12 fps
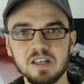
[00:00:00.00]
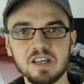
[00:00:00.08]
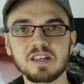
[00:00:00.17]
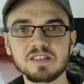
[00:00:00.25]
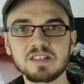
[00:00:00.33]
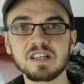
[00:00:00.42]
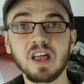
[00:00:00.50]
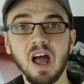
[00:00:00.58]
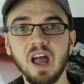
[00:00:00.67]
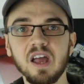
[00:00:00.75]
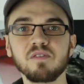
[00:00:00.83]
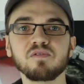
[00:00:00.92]
you can see
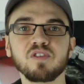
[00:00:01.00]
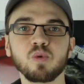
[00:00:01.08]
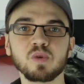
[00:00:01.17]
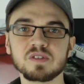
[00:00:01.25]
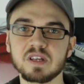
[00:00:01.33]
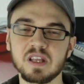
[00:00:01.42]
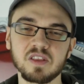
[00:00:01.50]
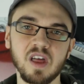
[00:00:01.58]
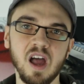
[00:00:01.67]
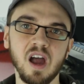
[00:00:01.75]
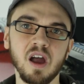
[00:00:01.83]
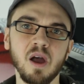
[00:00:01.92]
that influence in
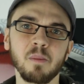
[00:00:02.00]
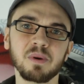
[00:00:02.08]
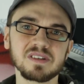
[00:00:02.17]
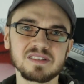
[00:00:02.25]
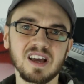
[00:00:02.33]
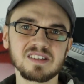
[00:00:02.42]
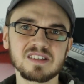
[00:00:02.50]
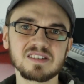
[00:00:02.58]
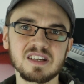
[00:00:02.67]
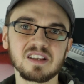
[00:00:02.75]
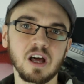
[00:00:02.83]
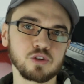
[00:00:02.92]
there, but it's nice to
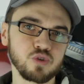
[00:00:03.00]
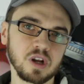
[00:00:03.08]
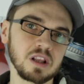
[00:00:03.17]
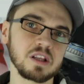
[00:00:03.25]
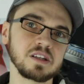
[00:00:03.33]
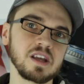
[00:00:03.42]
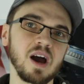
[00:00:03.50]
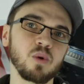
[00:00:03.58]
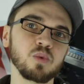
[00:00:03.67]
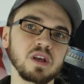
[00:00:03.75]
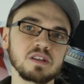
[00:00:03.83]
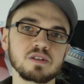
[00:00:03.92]
see that trickling
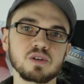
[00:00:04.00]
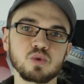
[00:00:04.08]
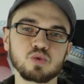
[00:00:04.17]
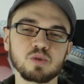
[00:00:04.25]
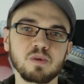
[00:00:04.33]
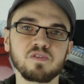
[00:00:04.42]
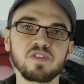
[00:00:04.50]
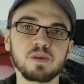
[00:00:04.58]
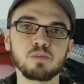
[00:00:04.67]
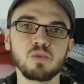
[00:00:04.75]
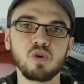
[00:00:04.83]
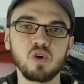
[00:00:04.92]
down into some of the
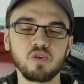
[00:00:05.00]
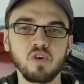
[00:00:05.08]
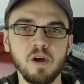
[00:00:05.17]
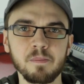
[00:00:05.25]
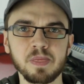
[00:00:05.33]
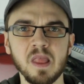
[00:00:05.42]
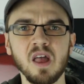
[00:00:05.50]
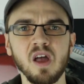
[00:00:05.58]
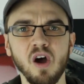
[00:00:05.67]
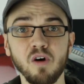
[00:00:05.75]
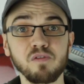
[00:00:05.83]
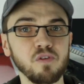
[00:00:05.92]
more
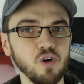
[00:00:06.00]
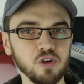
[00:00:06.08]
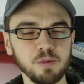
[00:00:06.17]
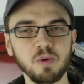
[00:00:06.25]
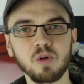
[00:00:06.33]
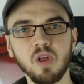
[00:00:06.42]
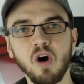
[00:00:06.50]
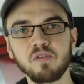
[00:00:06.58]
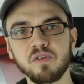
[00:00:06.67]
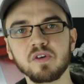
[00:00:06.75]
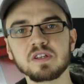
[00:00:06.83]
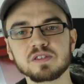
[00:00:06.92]
affordable
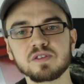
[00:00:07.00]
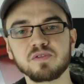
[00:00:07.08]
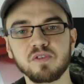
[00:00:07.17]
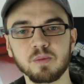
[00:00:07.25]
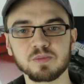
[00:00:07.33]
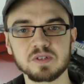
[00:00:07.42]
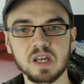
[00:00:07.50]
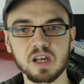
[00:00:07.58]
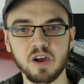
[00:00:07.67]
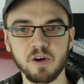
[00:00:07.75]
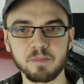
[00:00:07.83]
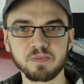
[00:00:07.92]
offerings from
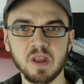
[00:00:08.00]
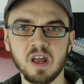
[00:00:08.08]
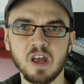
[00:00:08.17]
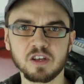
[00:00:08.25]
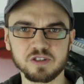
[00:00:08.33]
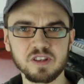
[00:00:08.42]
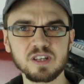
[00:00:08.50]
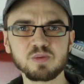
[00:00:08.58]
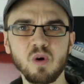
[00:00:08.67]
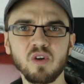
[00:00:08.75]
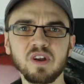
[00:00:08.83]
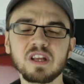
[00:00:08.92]
Seiko. So this
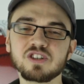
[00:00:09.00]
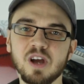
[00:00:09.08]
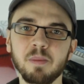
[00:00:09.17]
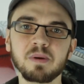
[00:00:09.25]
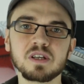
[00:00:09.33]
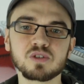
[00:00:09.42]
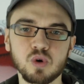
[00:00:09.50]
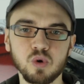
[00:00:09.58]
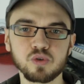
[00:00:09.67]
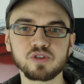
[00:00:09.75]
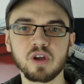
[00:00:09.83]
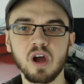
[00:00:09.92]
one in Japanese
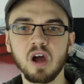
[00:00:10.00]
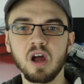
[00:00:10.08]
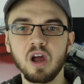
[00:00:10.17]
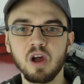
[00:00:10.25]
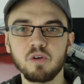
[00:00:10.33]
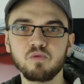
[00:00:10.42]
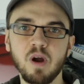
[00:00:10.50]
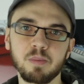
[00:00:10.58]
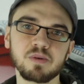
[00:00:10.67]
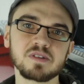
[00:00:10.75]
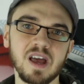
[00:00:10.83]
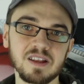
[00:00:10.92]
culture
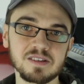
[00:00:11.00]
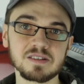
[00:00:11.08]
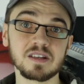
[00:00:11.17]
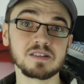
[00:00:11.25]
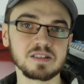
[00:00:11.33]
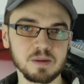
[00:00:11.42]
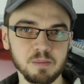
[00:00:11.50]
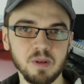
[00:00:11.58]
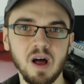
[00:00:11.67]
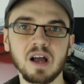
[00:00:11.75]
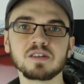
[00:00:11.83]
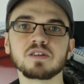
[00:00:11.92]
represents and
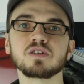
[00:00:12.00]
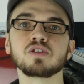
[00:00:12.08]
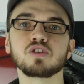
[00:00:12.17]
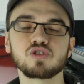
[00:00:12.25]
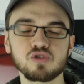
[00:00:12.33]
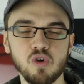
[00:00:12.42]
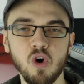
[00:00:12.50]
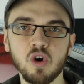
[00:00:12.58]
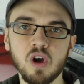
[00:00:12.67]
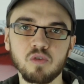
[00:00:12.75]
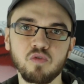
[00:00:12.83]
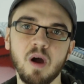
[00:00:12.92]
symbolises
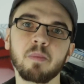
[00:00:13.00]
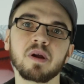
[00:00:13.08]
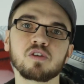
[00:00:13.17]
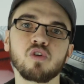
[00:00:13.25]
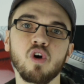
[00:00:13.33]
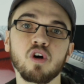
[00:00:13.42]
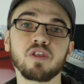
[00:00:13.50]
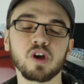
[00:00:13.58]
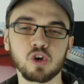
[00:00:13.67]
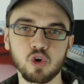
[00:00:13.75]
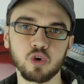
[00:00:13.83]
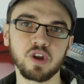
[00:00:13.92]
strong and rapid growth
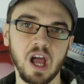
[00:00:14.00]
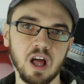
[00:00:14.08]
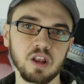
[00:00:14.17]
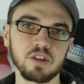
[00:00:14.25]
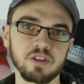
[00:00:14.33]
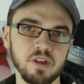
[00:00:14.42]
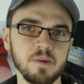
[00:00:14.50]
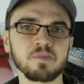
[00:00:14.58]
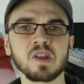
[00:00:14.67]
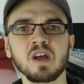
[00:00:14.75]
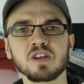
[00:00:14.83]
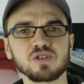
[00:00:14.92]
and good health.
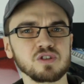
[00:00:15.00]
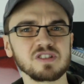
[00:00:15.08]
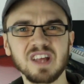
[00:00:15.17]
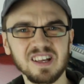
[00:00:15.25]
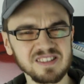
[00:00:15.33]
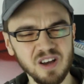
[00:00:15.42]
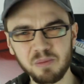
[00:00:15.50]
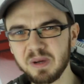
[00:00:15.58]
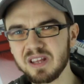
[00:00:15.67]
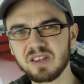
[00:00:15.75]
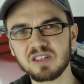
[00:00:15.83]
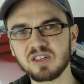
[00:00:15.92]
So does that tell
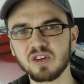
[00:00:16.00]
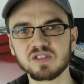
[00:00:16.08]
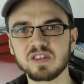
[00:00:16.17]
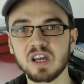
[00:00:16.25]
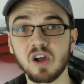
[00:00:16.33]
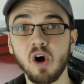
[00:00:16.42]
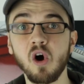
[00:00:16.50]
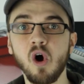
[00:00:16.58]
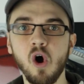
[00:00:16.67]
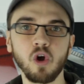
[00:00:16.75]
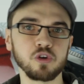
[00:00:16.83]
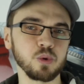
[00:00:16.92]
me that, you know, Seiko
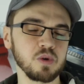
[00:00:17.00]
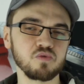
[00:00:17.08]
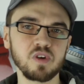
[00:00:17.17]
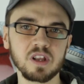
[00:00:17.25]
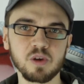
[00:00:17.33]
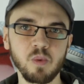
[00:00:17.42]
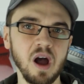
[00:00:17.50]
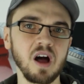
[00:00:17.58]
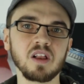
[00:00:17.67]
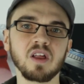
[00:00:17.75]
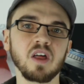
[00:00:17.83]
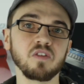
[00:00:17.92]
are doing really
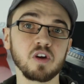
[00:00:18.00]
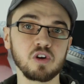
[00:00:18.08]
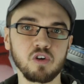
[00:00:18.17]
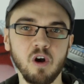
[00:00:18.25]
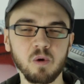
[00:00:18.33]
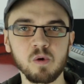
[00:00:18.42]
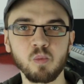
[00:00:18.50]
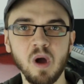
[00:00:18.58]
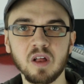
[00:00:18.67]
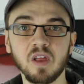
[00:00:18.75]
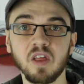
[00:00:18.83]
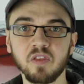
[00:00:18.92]
well and they're growing
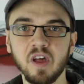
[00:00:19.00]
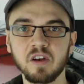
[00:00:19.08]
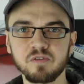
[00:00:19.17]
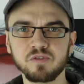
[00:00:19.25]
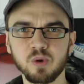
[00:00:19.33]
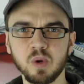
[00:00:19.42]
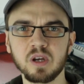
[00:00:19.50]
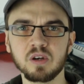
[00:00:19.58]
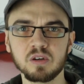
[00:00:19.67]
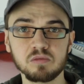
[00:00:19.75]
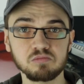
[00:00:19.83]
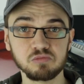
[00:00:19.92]
well and they're
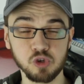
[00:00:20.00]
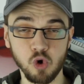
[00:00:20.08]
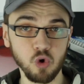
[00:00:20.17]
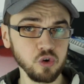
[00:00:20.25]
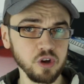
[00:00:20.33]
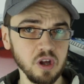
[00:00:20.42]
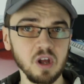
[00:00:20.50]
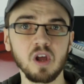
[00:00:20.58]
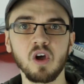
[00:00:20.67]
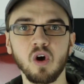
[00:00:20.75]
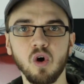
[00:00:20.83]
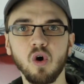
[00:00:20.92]
doing good?
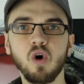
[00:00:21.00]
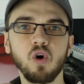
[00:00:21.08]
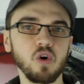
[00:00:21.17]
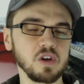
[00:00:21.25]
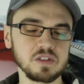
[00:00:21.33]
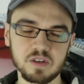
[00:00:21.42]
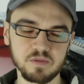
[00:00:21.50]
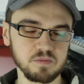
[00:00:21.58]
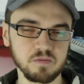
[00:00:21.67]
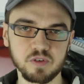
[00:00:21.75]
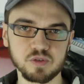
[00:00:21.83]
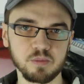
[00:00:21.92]
Or is it
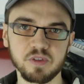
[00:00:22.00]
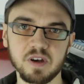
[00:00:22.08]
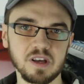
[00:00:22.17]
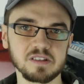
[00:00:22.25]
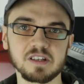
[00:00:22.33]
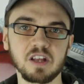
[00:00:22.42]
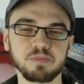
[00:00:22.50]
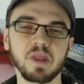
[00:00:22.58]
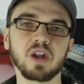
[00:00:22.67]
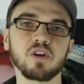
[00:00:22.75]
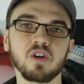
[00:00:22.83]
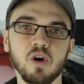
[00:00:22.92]
for something else?
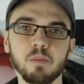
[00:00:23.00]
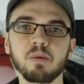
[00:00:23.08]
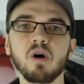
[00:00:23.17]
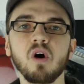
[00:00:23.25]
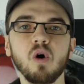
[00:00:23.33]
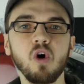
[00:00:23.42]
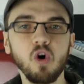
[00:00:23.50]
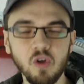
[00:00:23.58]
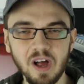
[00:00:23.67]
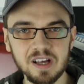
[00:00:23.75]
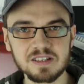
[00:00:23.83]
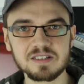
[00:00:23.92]
I don't know, but
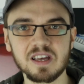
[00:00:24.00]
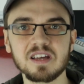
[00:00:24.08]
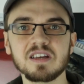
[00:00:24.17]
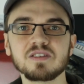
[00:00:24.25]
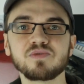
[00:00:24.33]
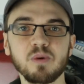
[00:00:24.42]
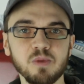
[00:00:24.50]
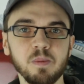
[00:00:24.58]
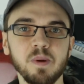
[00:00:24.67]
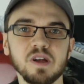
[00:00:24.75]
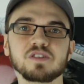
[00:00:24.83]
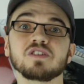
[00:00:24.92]
all I can say is from the
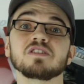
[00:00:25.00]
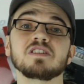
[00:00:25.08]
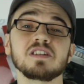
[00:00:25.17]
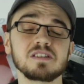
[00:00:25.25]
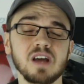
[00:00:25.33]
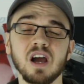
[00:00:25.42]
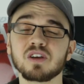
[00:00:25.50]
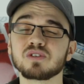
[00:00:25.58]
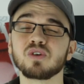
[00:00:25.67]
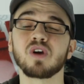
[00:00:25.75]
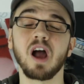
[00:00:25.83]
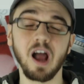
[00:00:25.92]
pictures, these dials
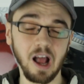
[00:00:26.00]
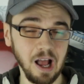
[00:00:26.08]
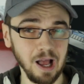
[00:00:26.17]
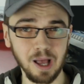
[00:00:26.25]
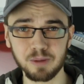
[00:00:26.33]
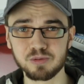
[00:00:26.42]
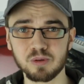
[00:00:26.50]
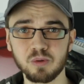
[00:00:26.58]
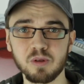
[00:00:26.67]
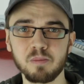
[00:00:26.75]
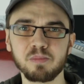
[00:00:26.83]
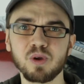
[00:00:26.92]
look
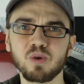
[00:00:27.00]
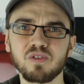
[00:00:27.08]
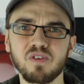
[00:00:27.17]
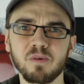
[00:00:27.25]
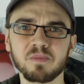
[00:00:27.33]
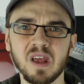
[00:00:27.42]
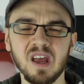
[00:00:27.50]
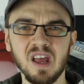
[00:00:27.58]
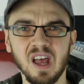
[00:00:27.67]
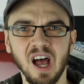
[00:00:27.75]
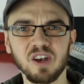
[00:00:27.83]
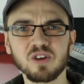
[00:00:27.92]
absolutely beautiful.
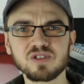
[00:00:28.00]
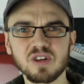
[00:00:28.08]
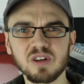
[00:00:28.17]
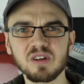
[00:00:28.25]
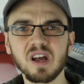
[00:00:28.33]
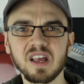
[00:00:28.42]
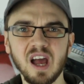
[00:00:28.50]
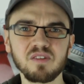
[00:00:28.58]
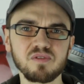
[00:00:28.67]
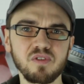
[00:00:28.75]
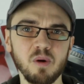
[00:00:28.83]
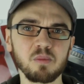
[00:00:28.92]
And also,
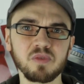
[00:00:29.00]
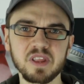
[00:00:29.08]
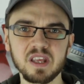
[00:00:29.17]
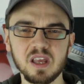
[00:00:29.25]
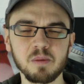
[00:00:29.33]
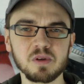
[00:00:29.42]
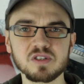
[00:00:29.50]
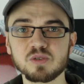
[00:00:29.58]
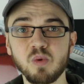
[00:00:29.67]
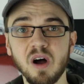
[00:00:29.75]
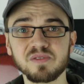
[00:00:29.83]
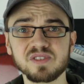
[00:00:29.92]
again, from the
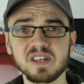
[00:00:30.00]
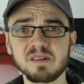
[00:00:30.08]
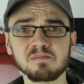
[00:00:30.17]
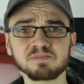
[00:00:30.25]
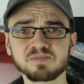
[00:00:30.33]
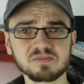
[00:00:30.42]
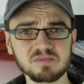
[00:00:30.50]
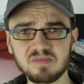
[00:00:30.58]
images what I've seen,